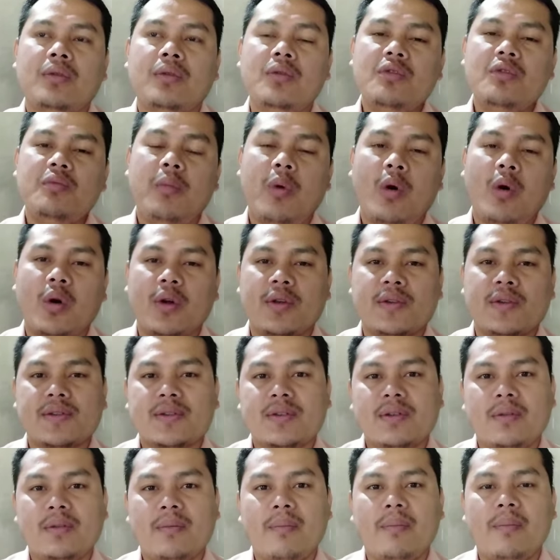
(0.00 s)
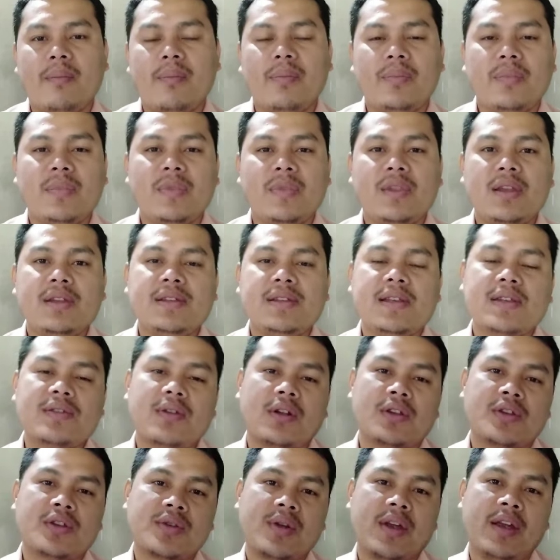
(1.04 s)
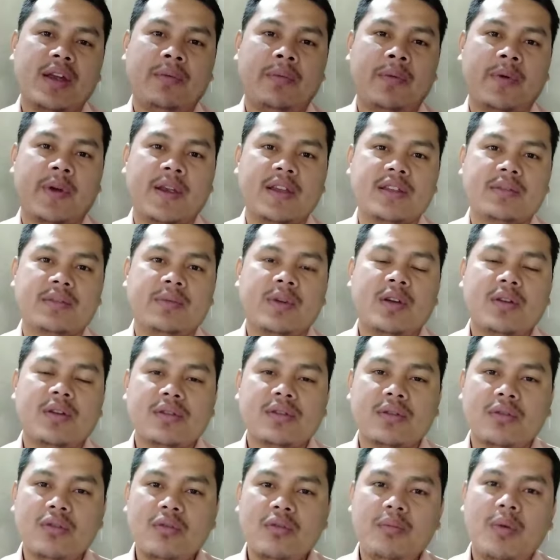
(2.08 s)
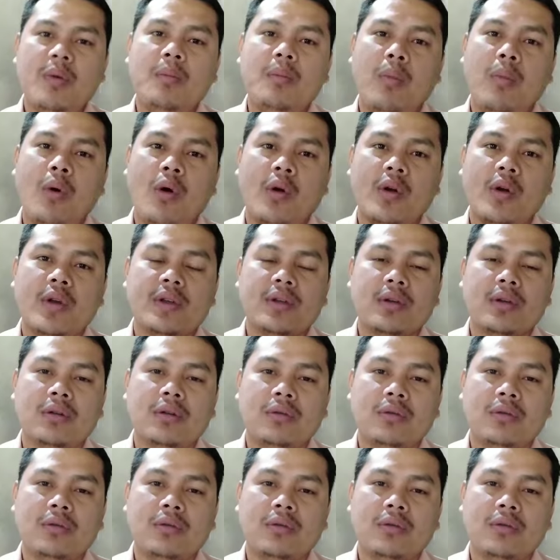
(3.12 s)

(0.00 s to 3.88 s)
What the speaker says: Good boys. This is also a phrase because group of boys.